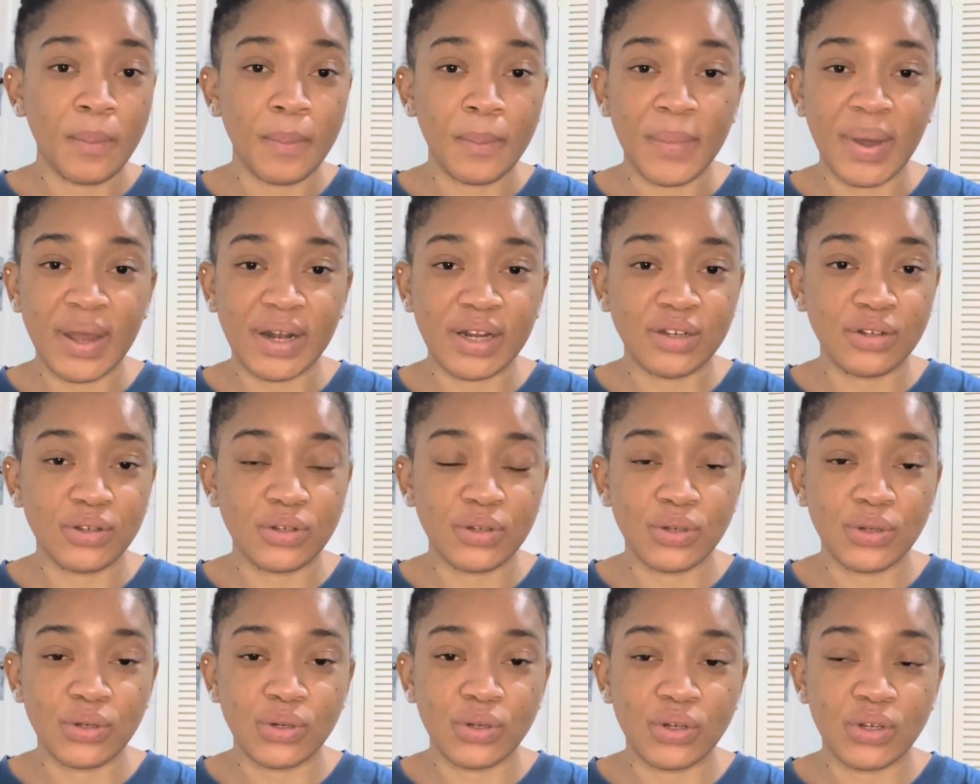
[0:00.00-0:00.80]

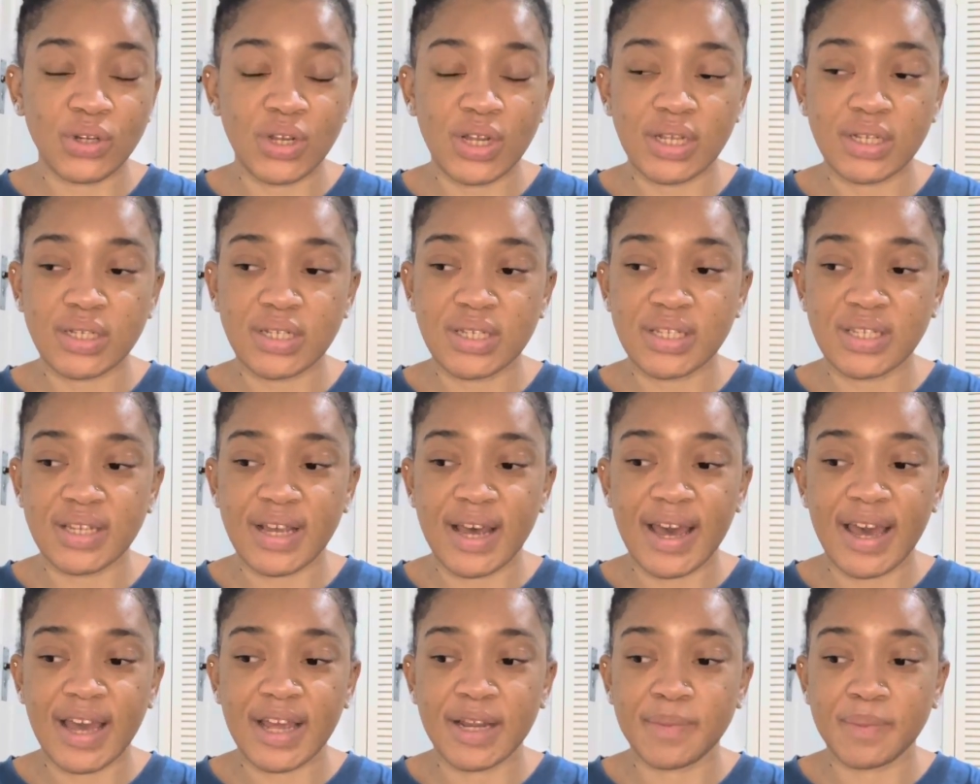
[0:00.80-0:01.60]
medical
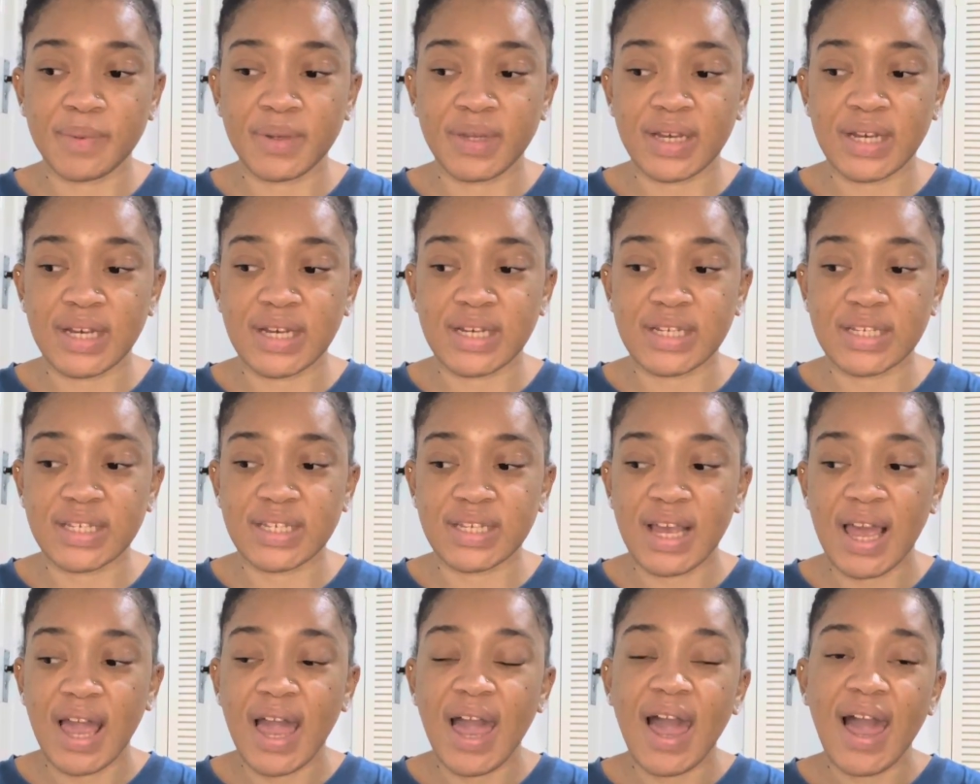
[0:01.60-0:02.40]
side
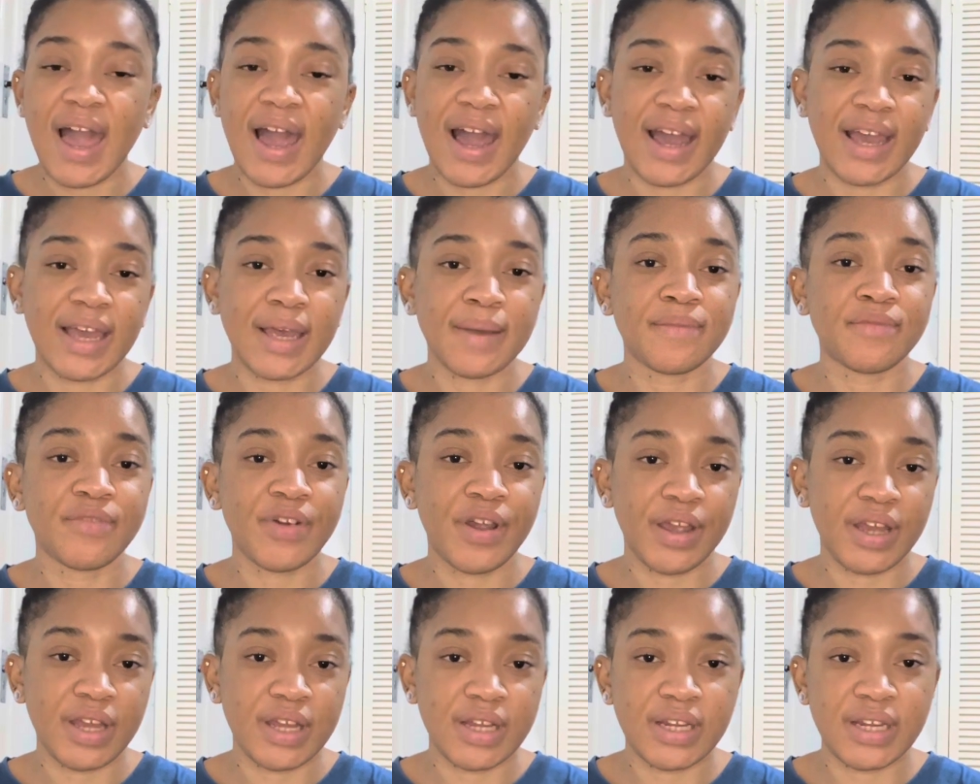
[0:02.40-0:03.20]
because I am
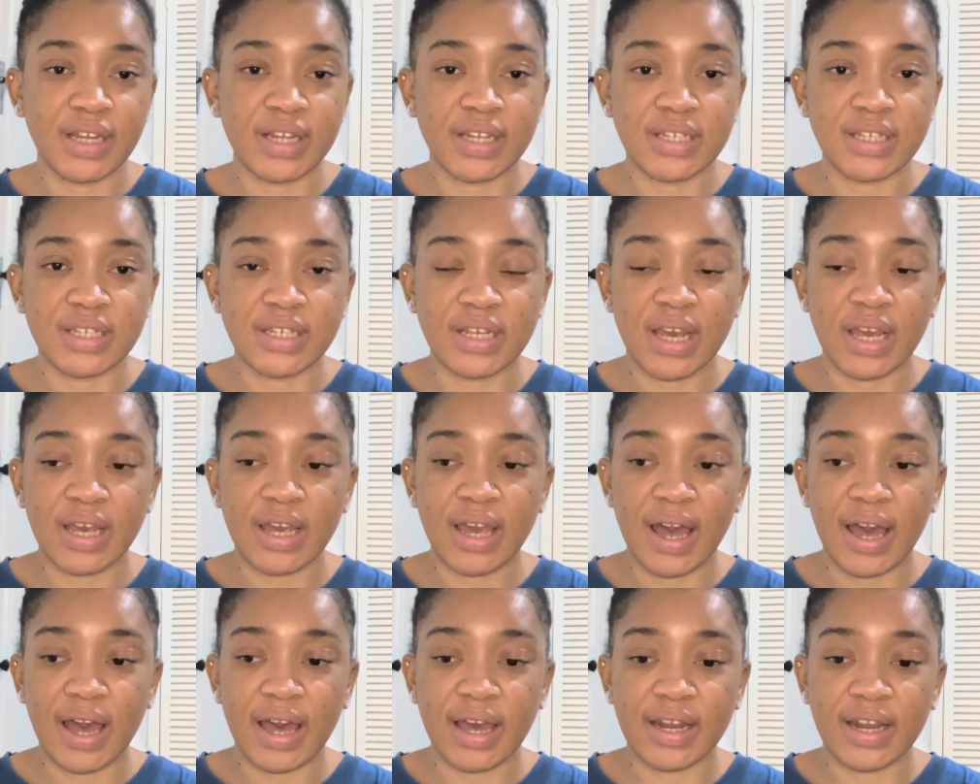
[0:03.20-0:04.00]
very
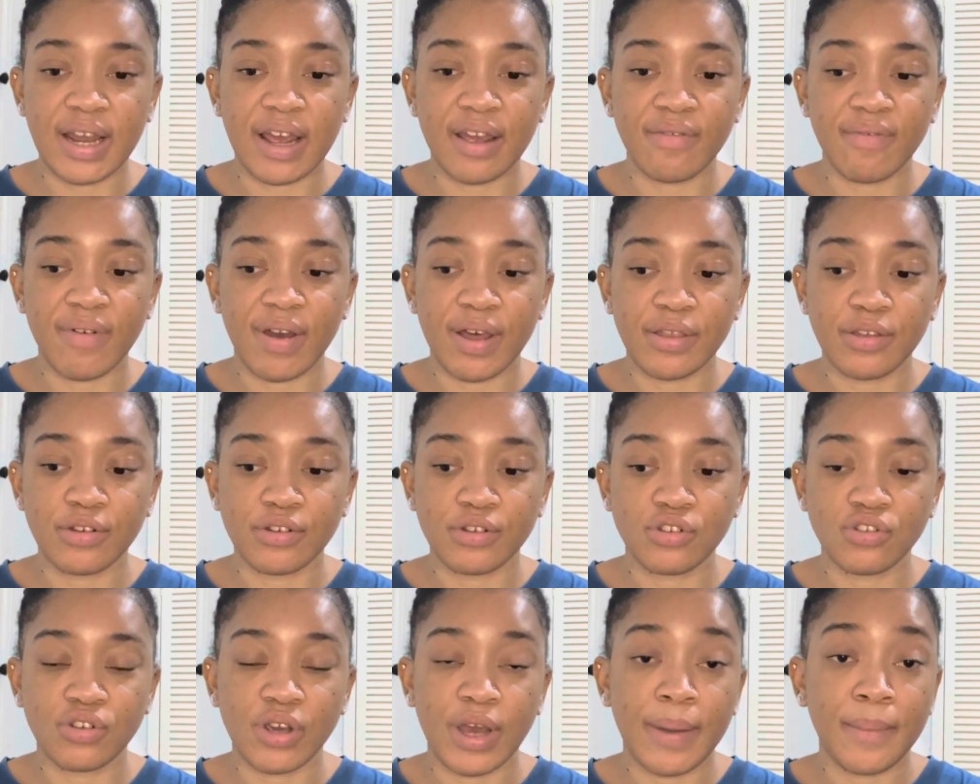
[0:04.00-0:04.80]
holistic and I'd rather
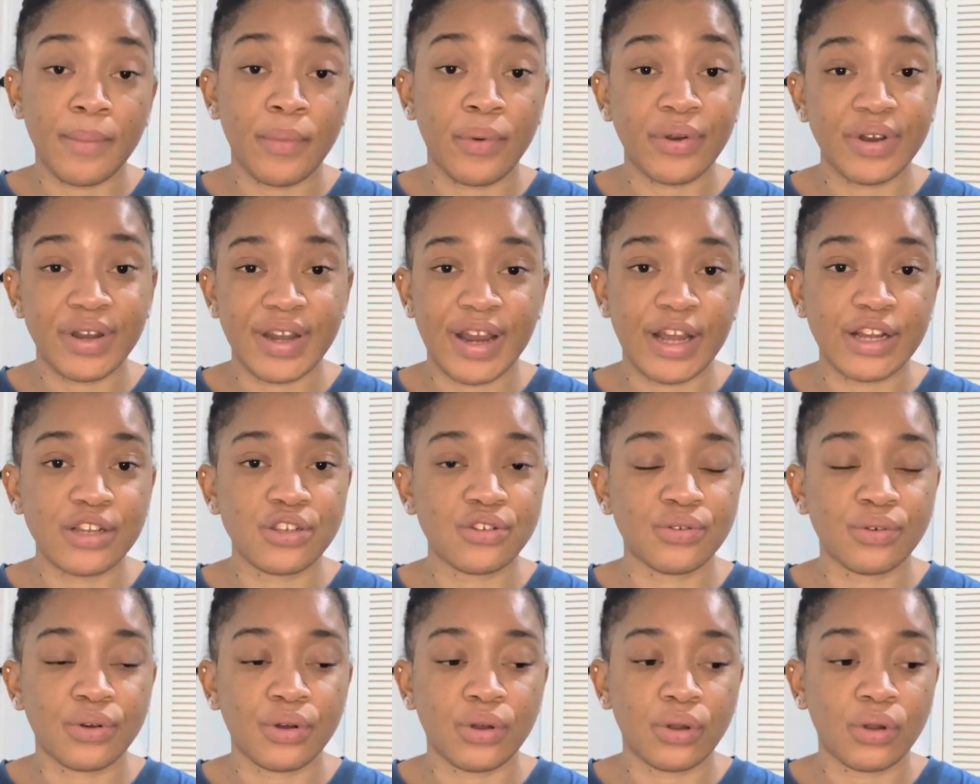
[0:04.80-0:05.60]
try more
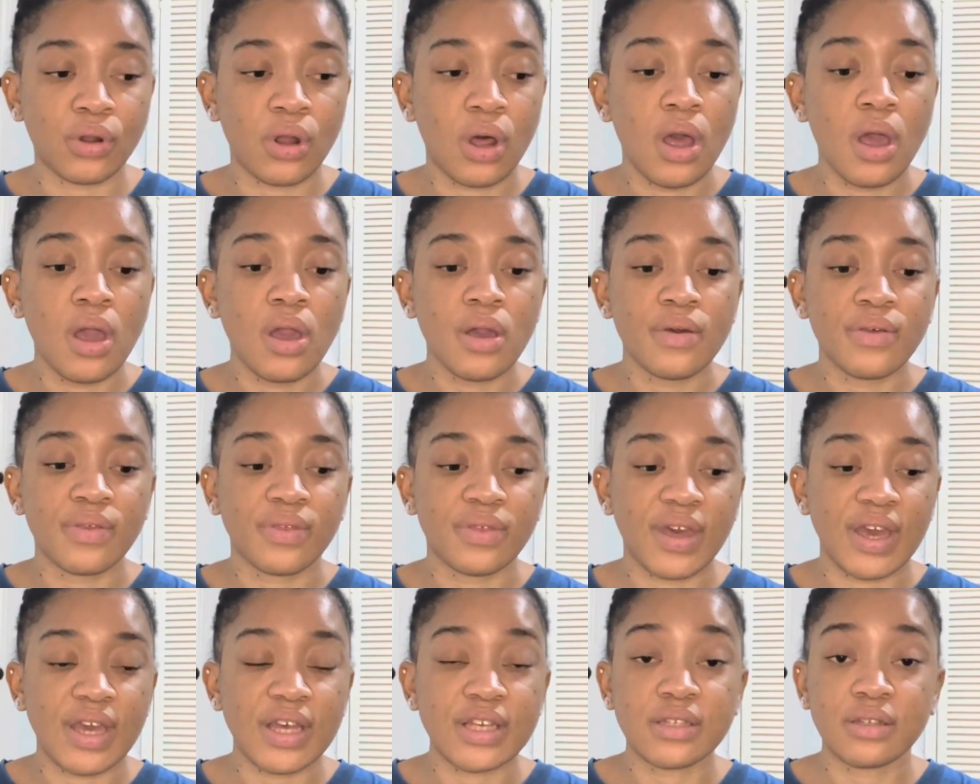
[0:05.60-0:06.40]
natural
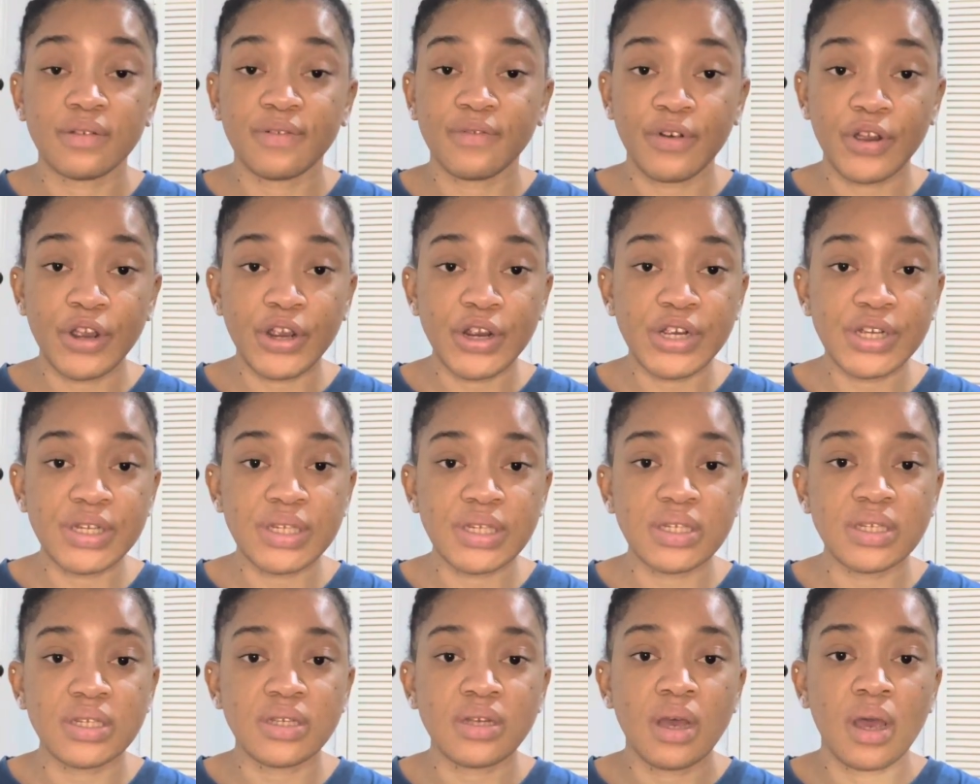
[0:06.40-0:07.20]
things
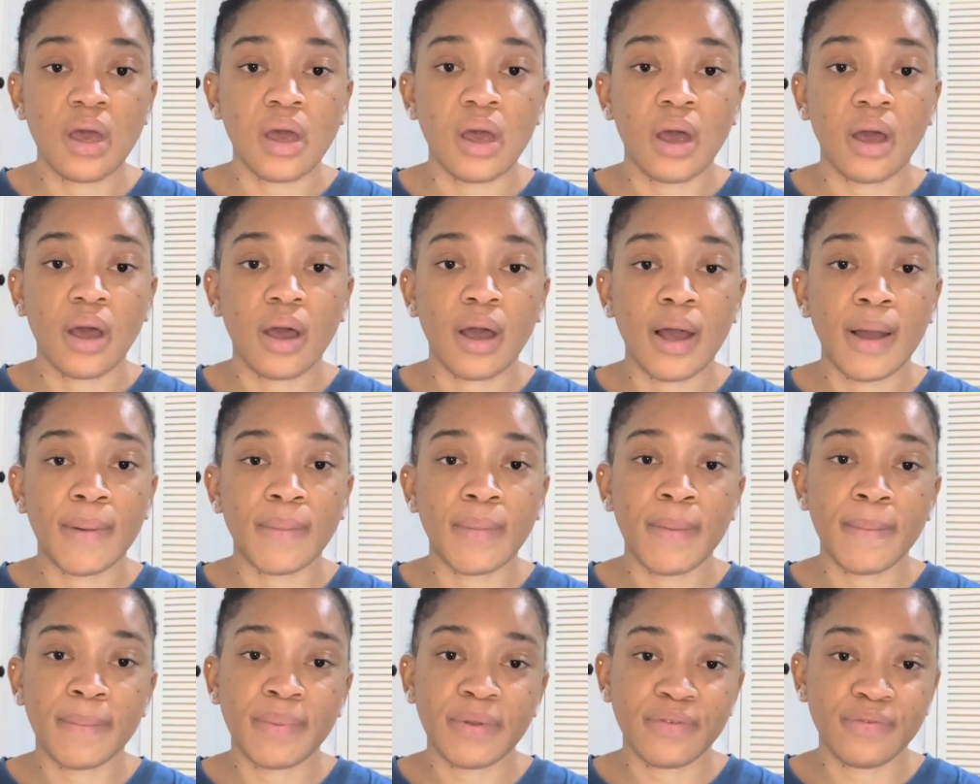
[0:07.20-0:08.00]
first
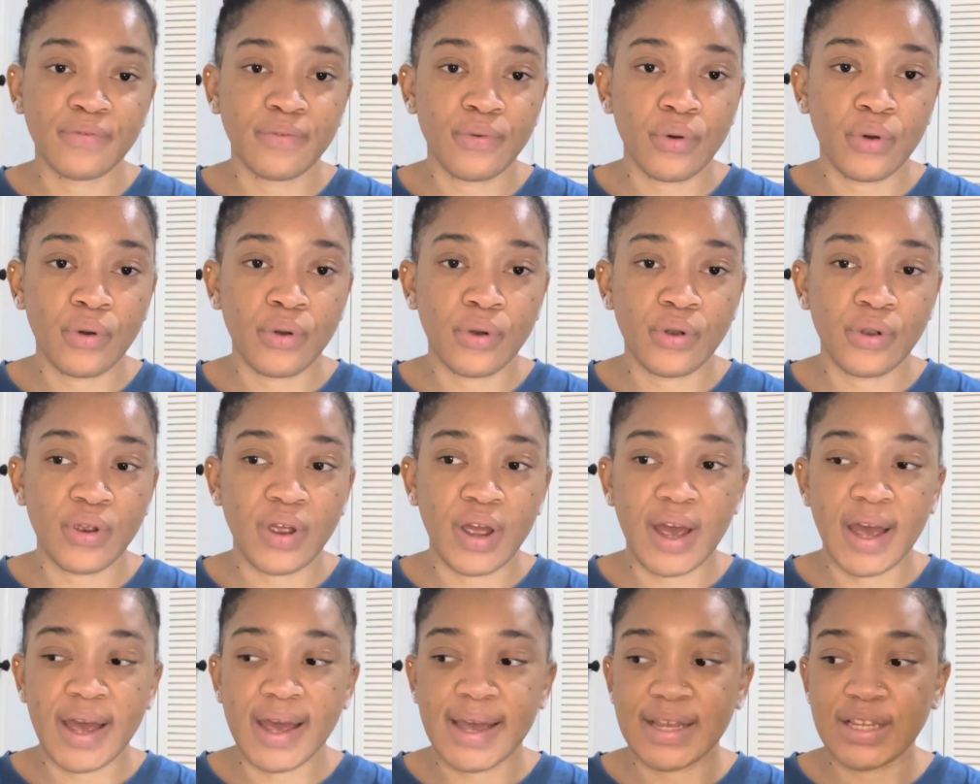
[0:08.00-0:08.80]
before
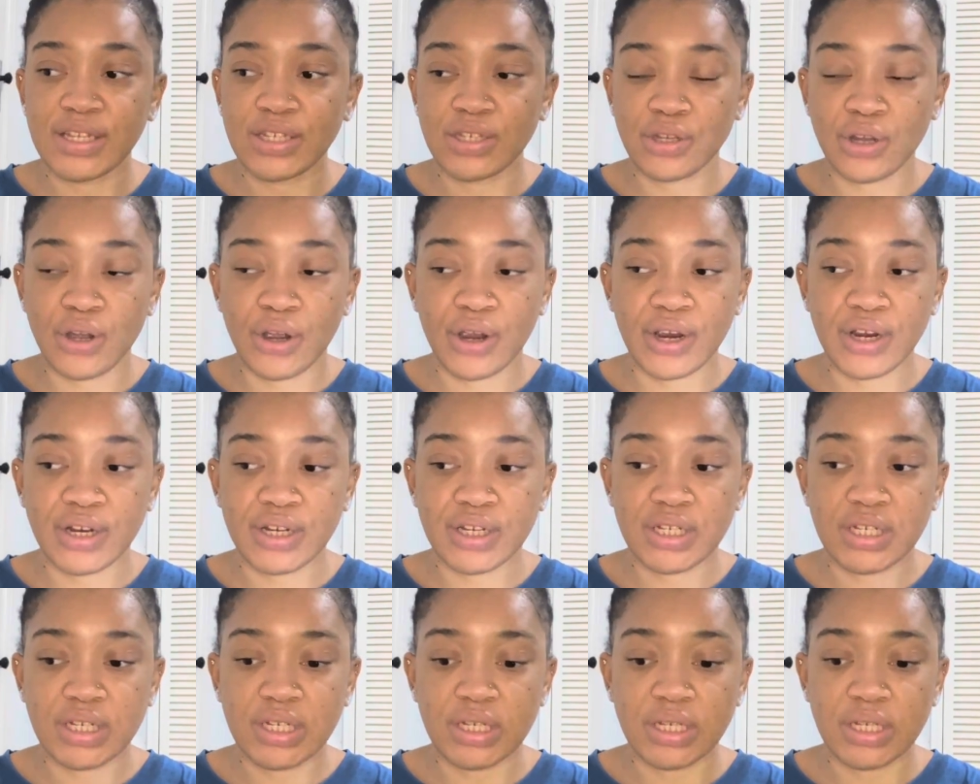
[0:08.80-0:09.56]
I start